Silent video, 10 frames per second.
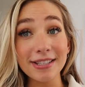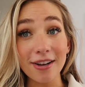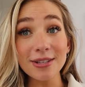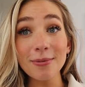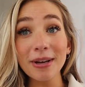things
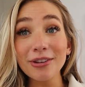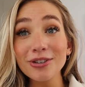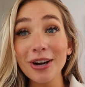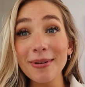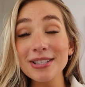also in my
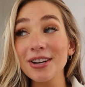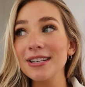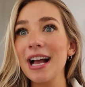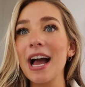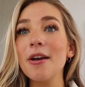third trimester
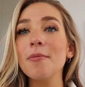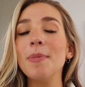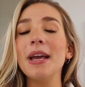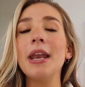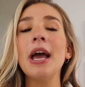is
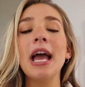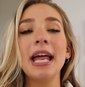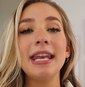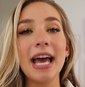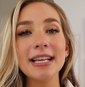I've been
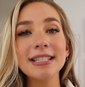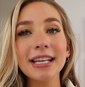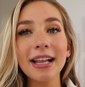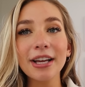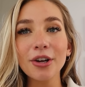
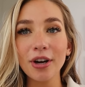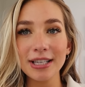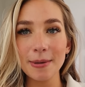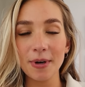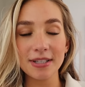nesting like a
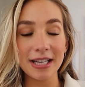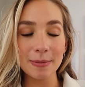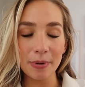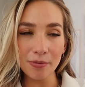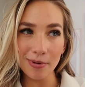crazy person.
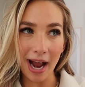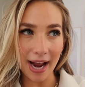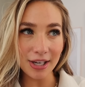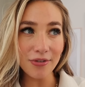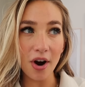It's been
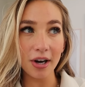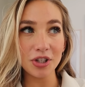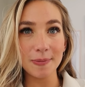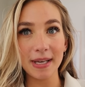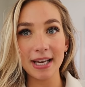kind of
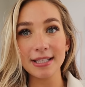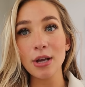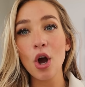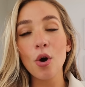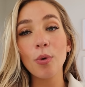hard just
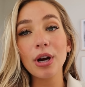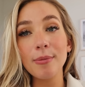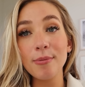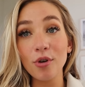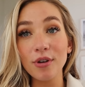because we're
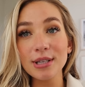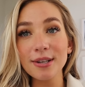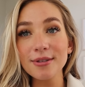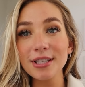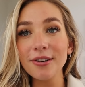gonna be moving
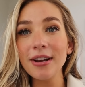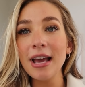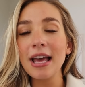so soon